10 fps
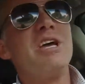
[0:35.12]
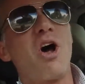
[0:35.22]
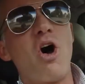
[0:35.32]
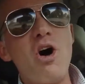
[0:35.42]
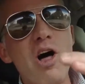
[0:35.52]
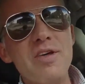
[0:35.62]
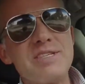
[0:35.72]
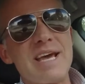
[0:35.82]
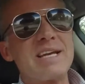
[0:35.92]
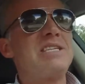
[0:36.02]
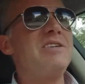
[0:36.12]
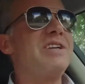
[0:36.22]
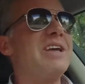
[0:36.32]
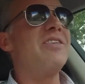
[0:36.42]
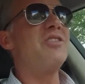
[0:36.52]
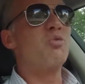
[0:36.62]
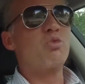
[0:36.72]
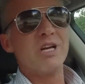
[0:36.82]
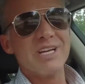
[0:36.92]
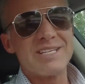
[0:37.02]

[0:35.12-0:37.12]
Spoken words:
all this activity, and then the real